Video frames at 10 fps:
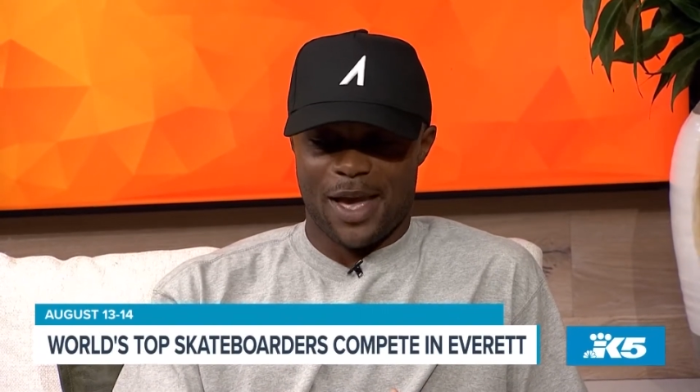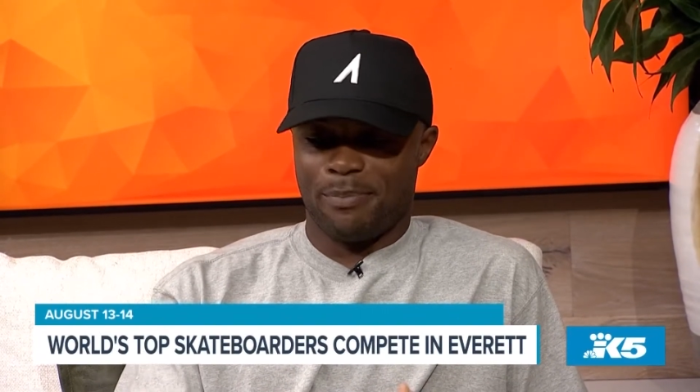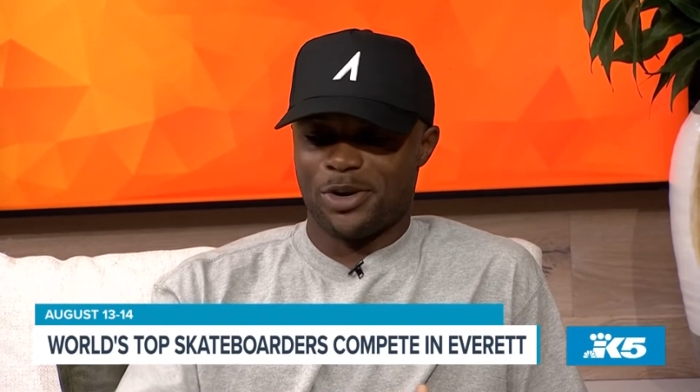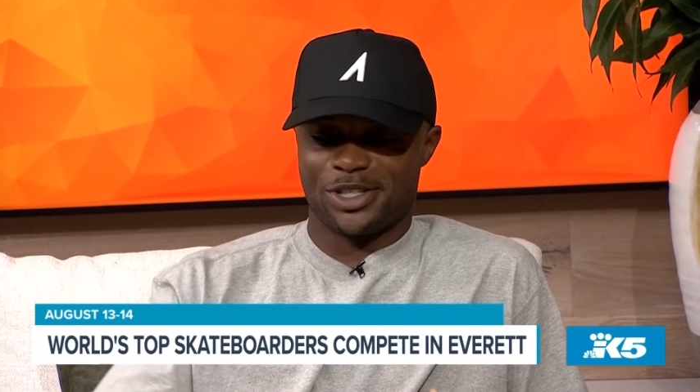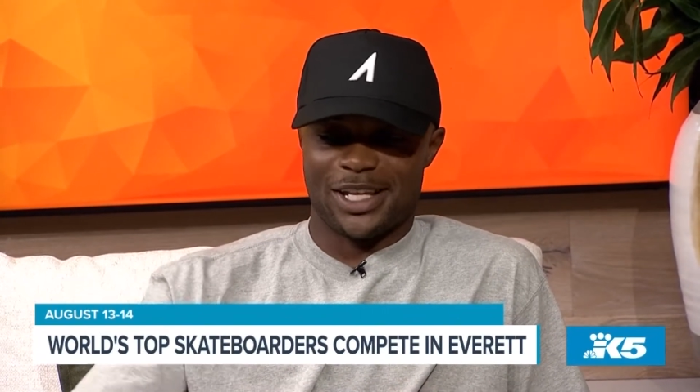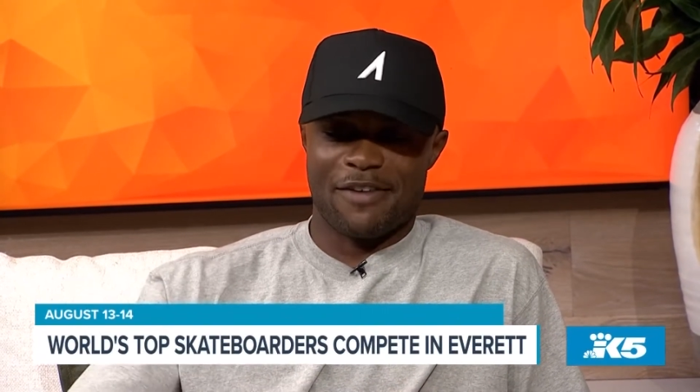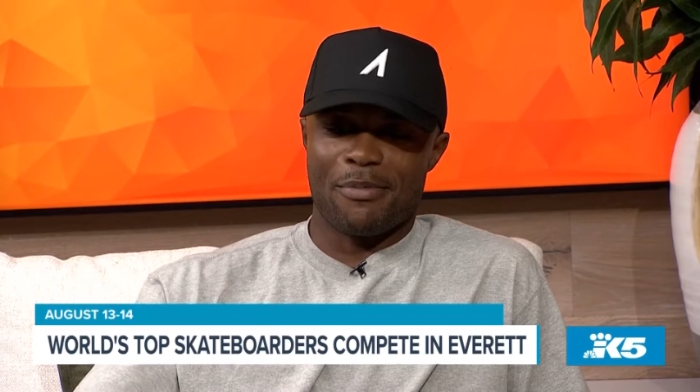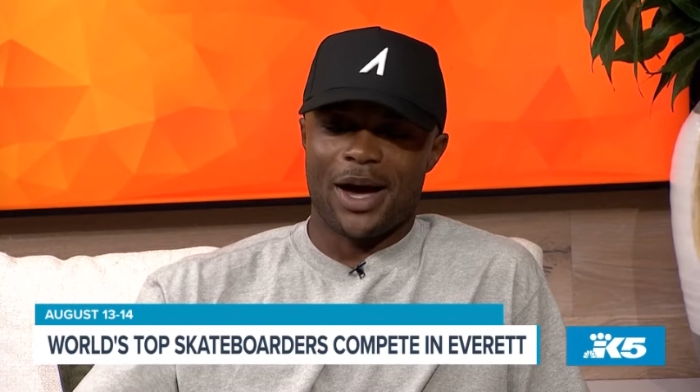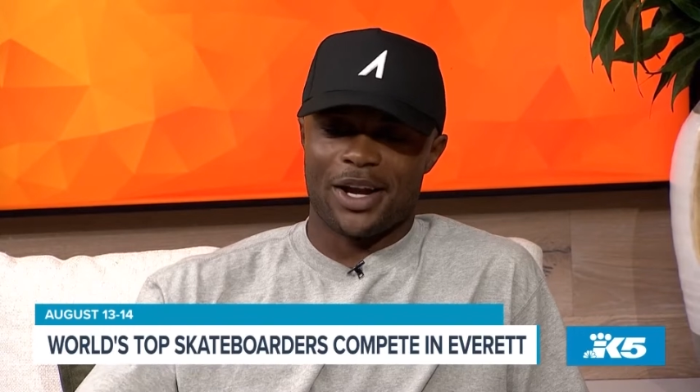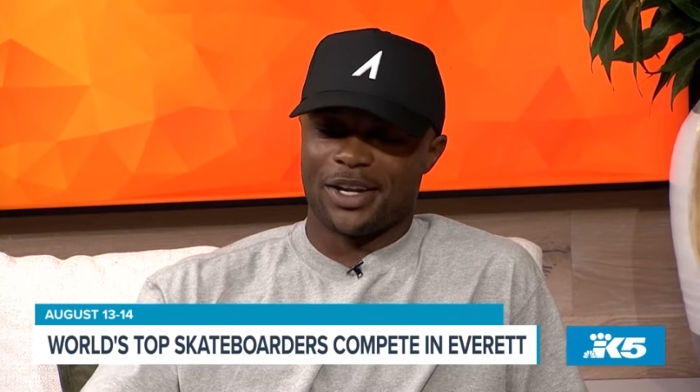pushed
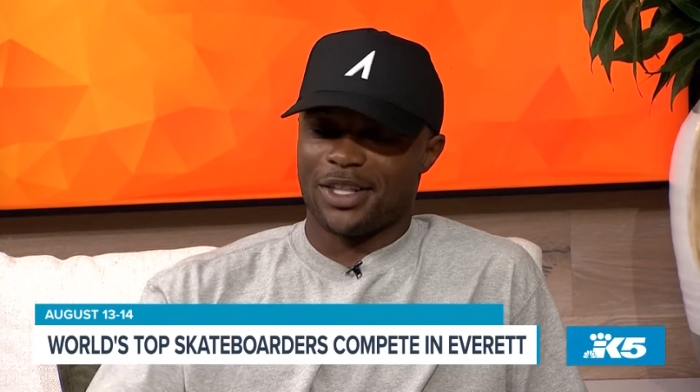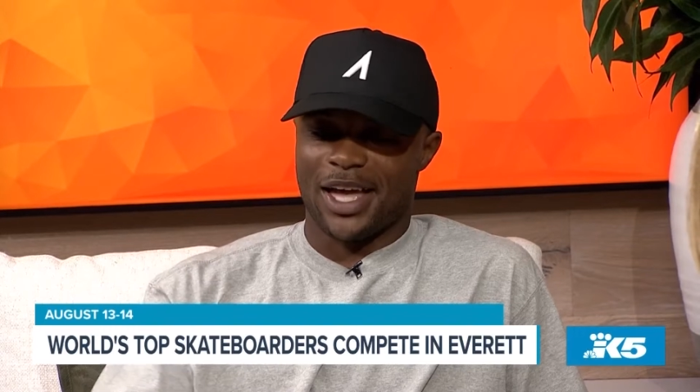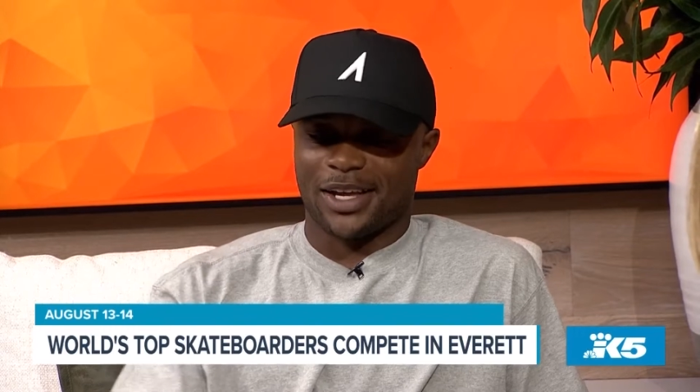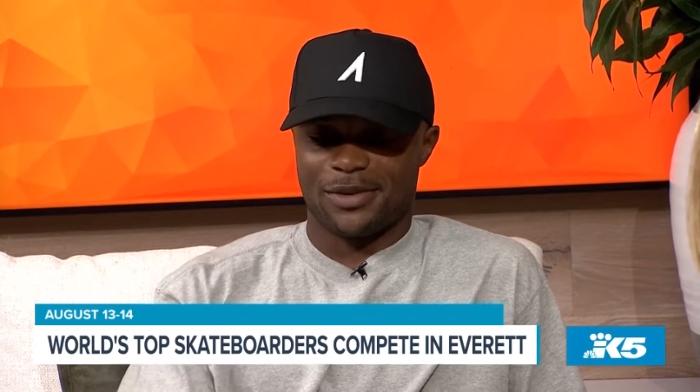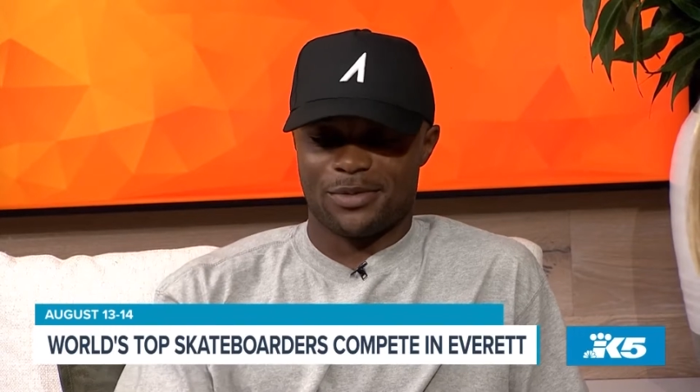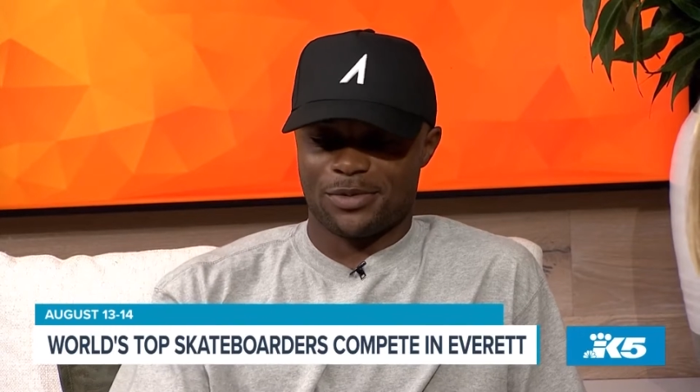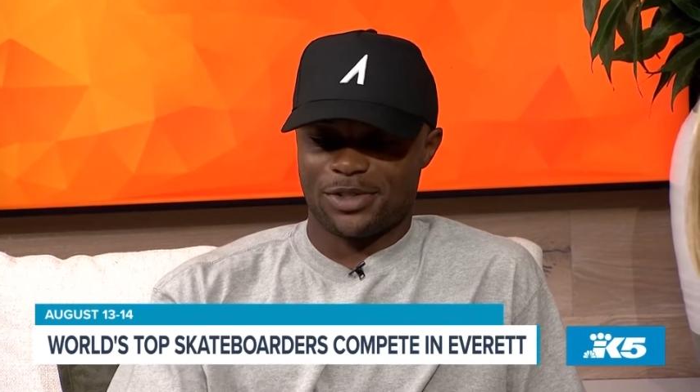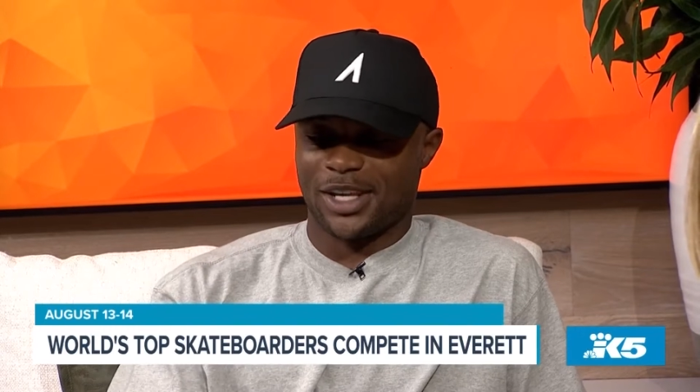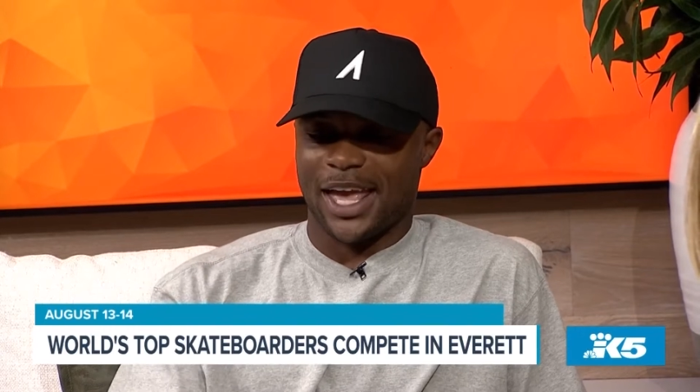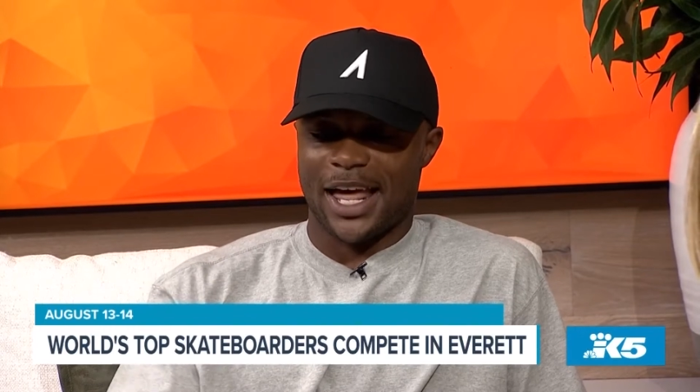everybody to like
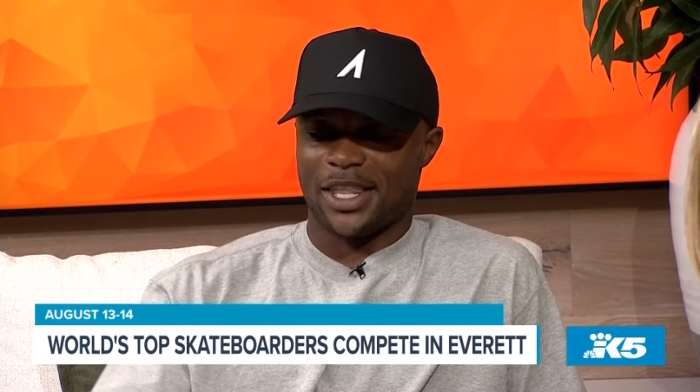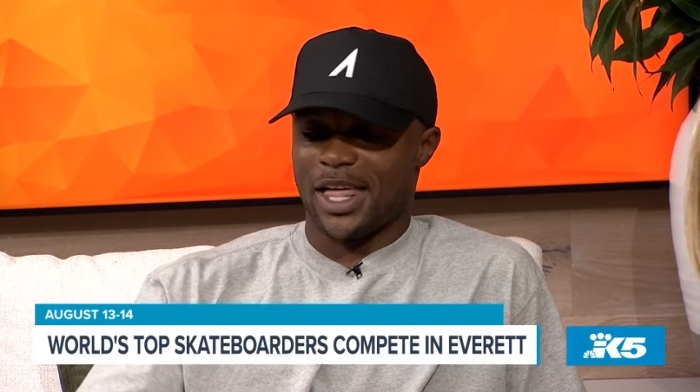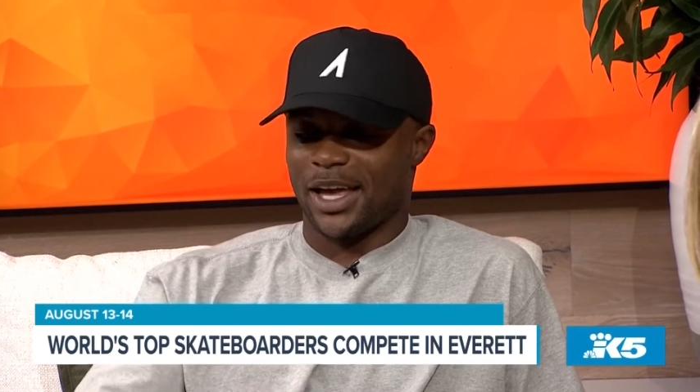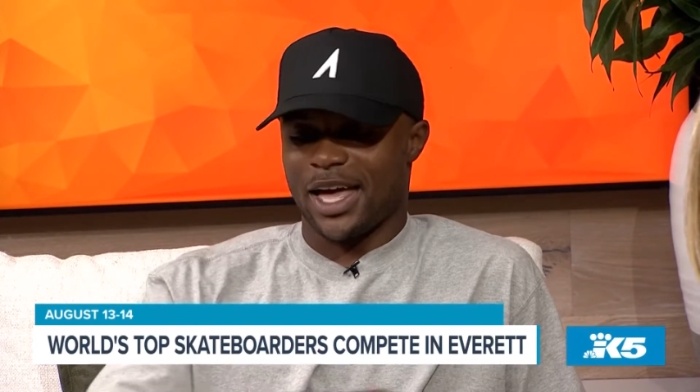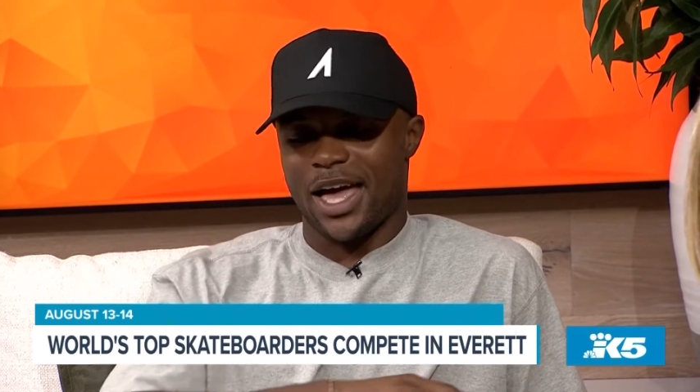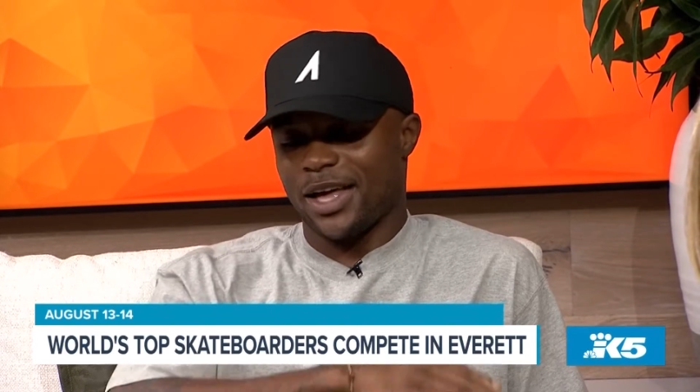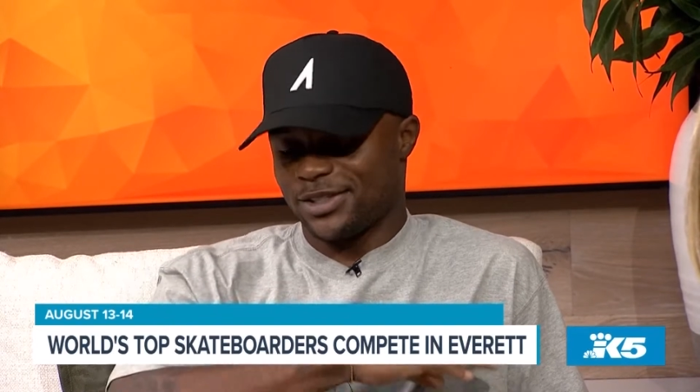skate at like at,